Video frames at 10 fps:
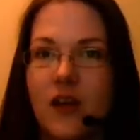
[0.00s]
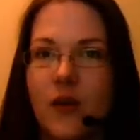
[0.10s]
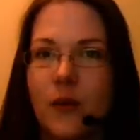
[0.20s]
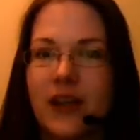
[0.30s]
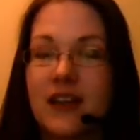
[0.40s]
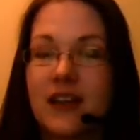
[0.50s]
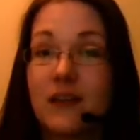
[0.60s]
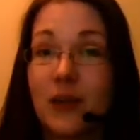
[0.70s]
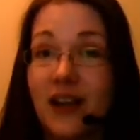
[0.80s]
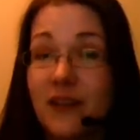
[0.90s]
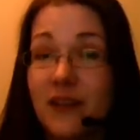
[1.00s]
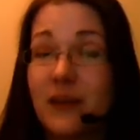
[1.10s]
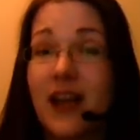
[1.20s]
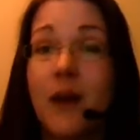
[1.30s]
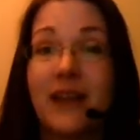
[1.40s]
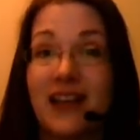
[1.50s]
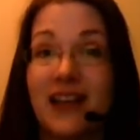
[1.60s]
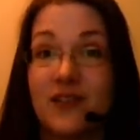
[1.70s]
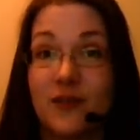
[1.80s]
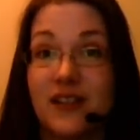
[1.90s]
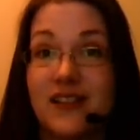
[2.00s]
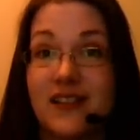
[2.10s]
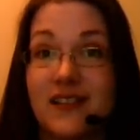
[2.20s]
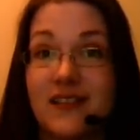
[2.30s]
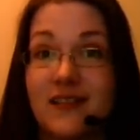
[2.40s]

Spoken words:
We're kind of becoming androids.